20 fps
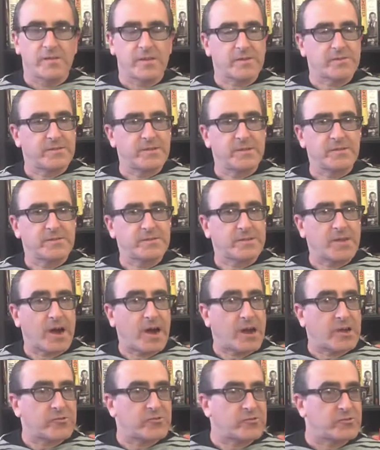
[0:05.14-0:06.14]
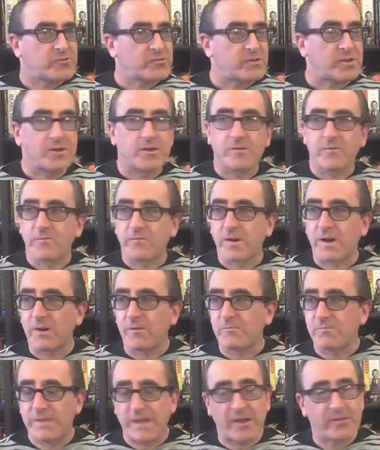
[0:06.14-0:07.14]
This is Tosh of
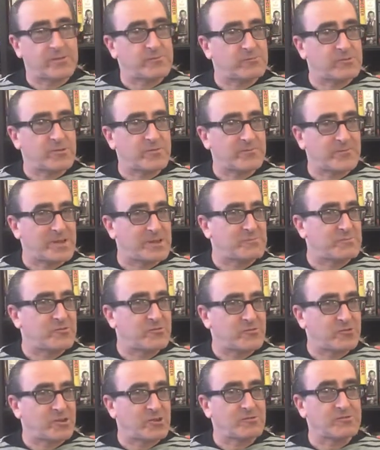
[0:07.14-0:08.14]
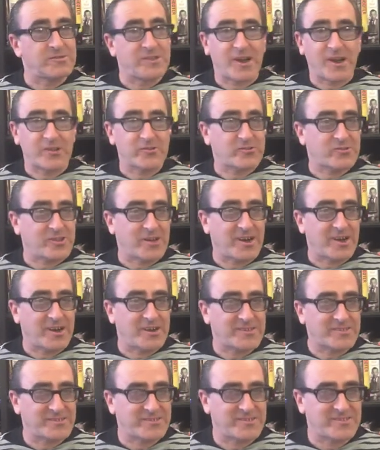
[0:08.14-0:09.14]
now the real famous show, Tosh
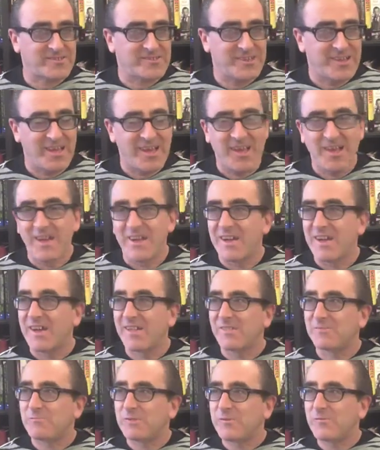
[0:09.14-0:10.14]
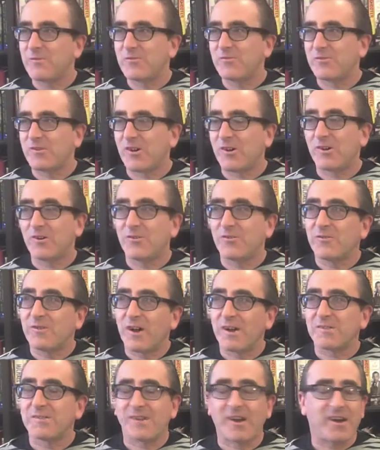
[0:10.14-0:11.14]
Talks. In the previous show,
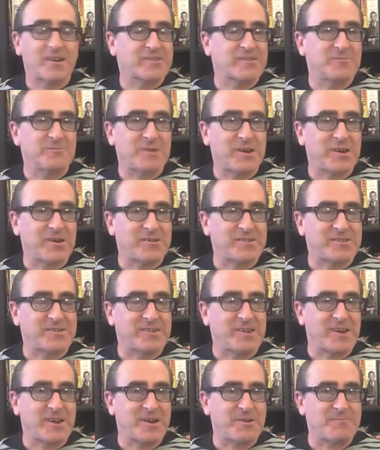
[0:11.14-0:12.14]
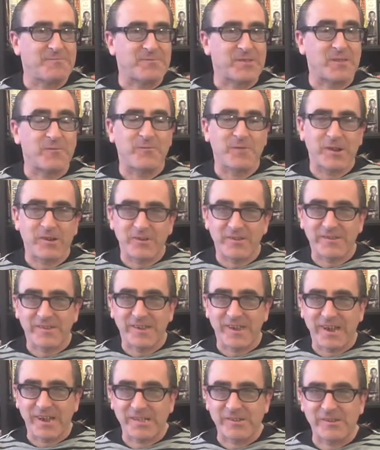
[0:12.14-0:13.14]
I talked about the Ferus
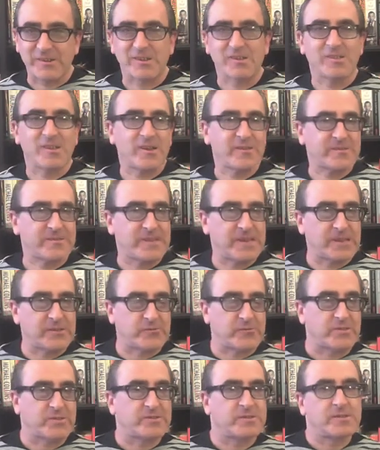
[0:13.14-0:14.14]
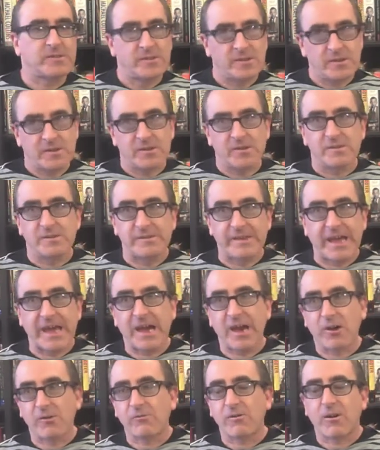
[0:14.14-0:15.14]
Gallery, a Los Angeles
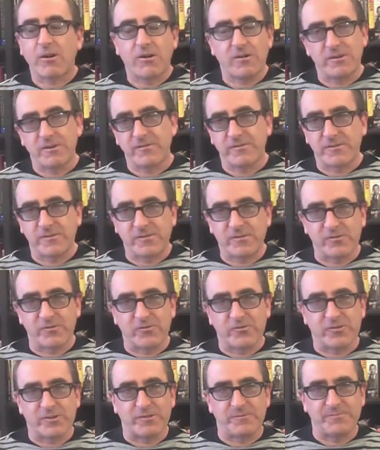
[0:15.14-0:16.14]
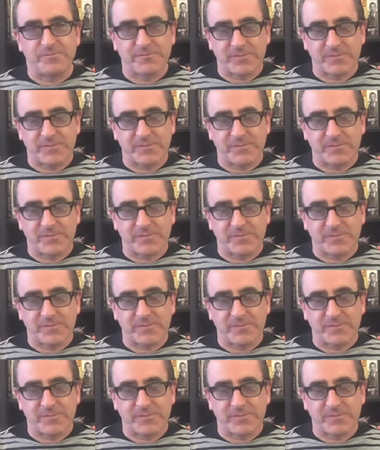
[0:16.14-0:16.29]
now art institution.